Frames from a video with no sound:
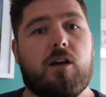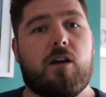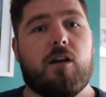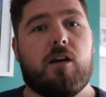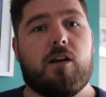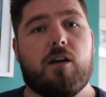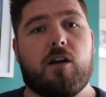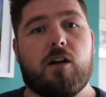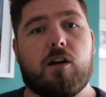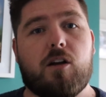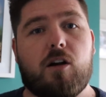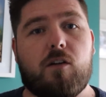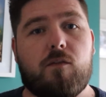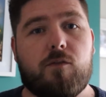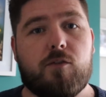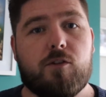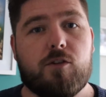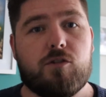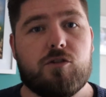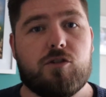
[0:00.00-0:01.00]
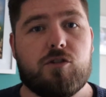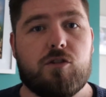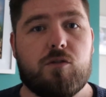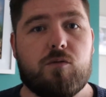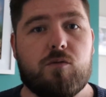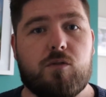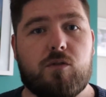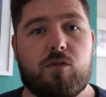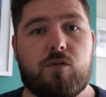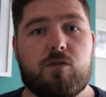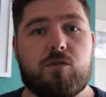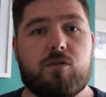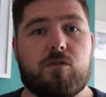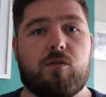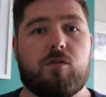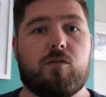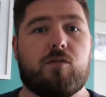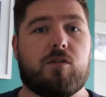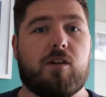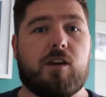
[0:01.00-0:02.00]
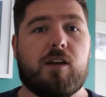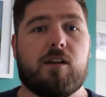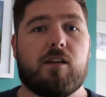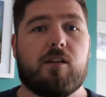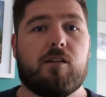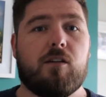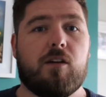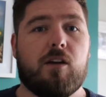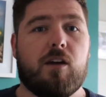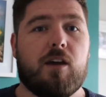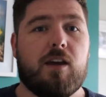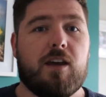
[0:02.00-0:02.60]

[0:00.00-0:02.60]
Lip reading: a confident student who's leading,